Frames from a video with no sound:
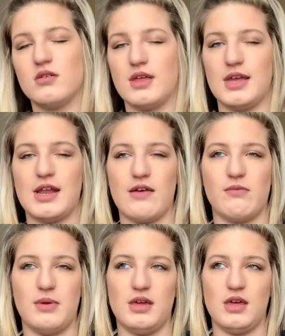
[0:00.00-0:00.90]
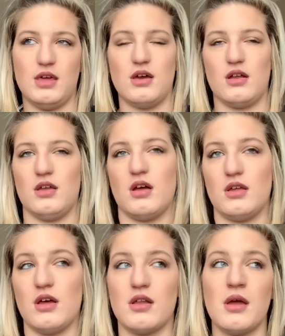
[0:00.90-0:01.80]
they can have a binky, yada, yada,
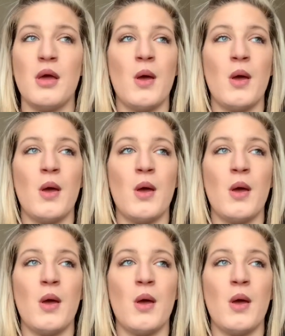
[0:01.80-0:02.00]
yada.